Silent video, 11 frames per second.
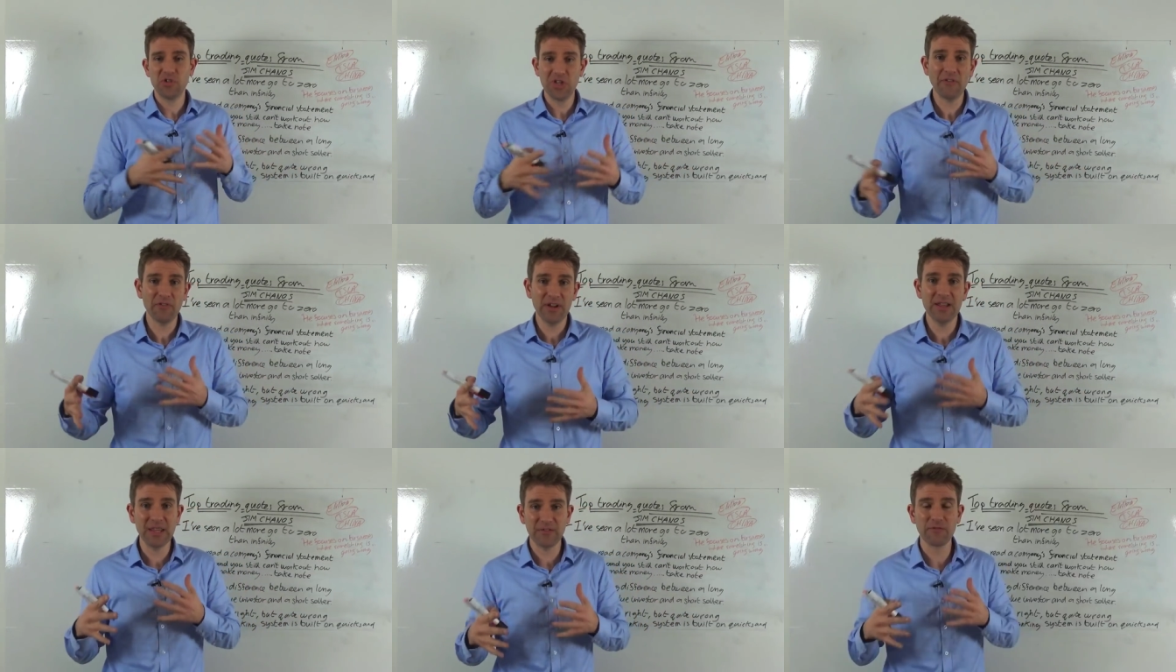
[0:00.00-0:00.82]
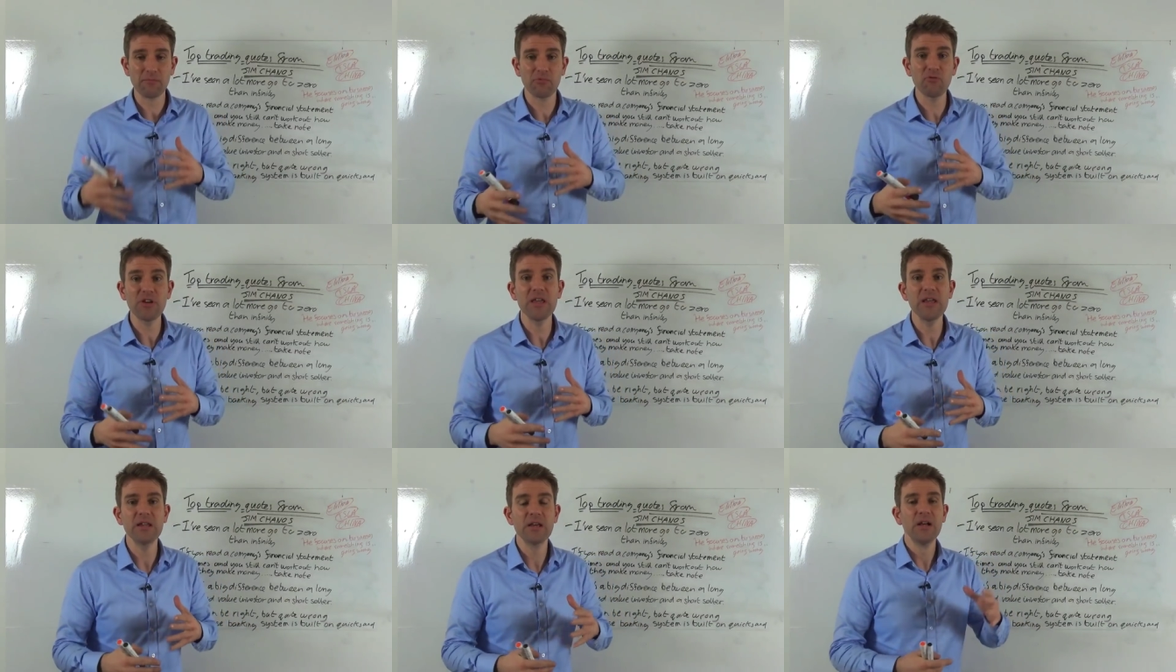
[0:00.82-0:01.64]
definitely a different
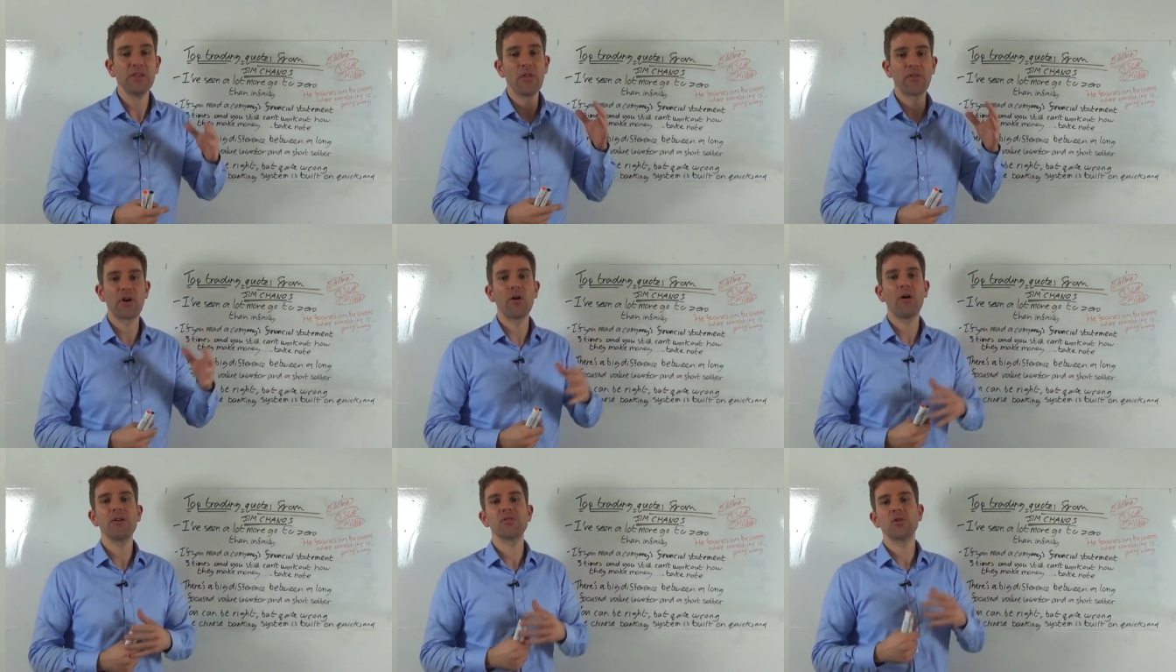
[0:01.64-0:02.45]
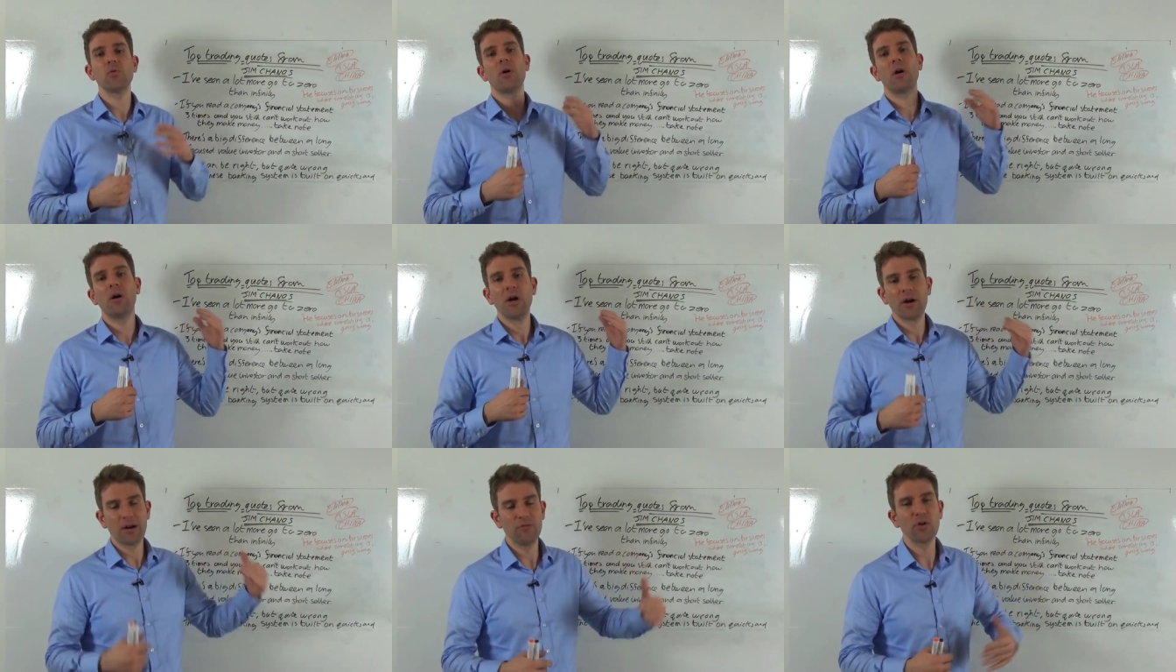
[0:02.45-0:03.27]
breed than the guys who are
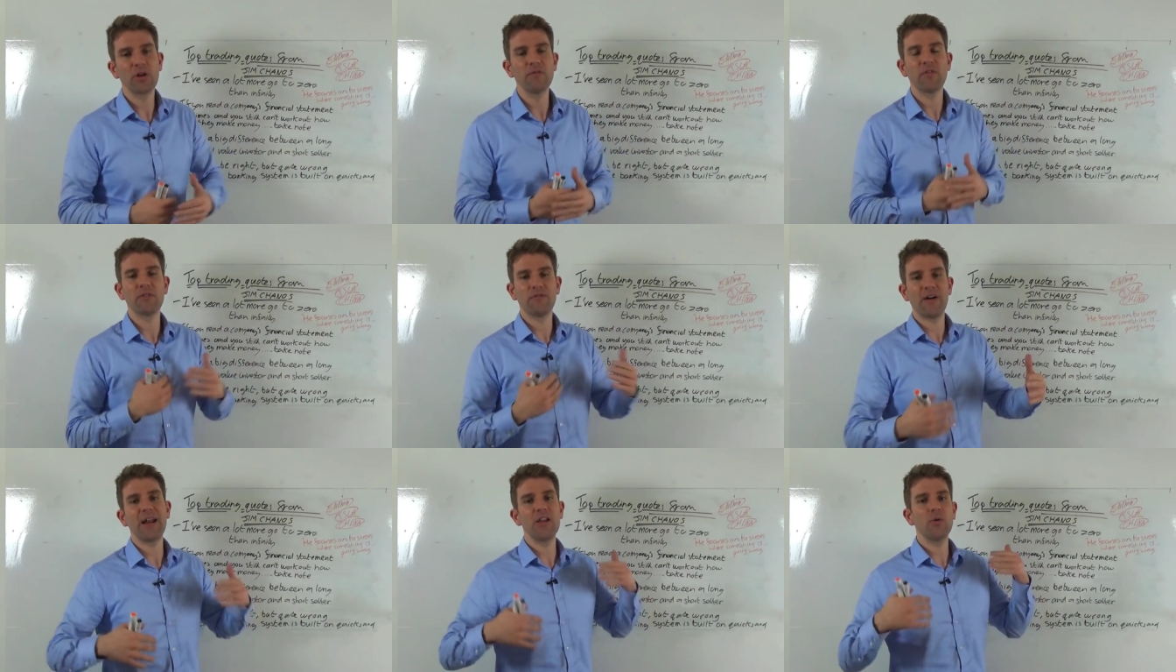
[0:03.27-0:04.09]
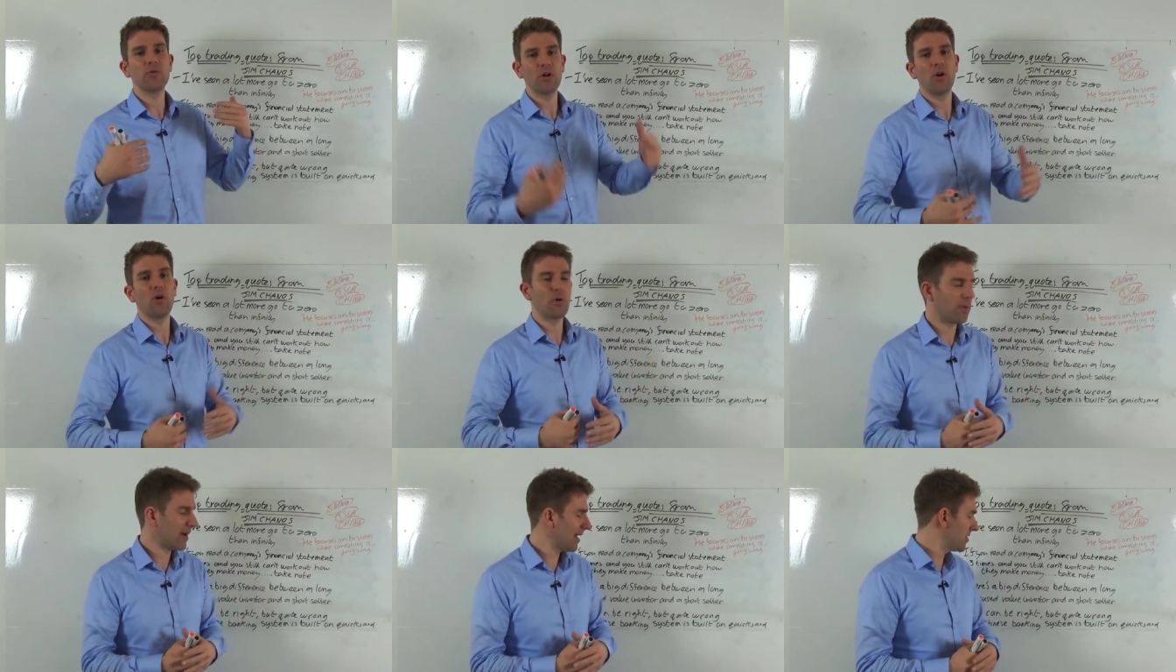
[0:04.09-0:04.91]
kind of looking for the value in the long
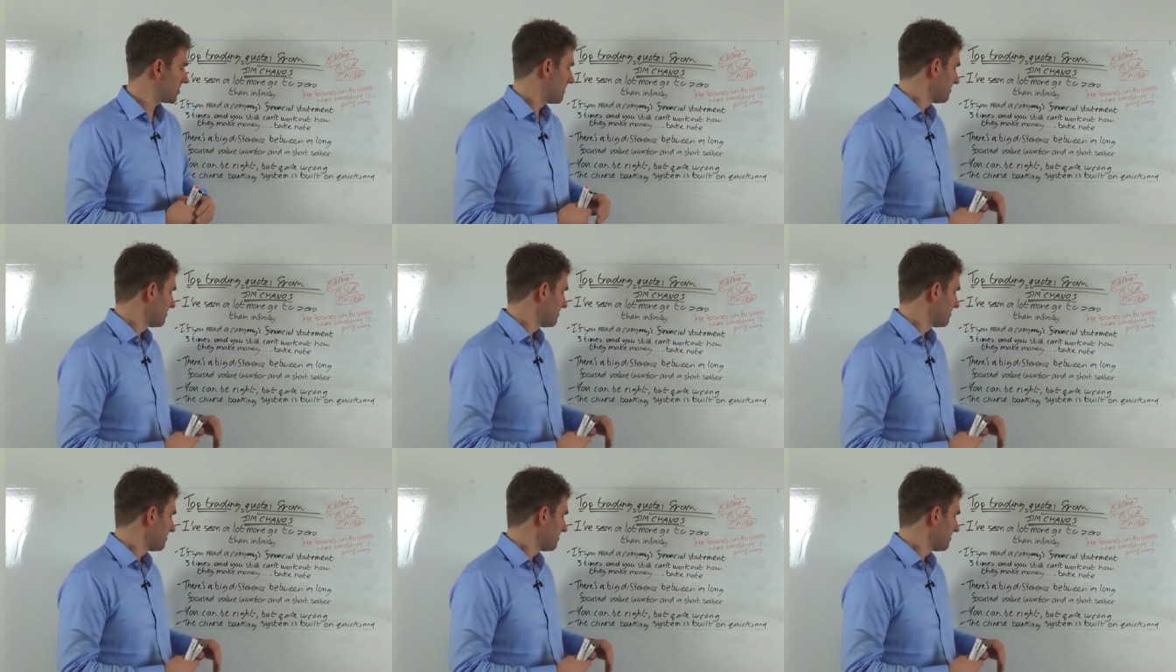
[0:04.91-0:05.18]
plays.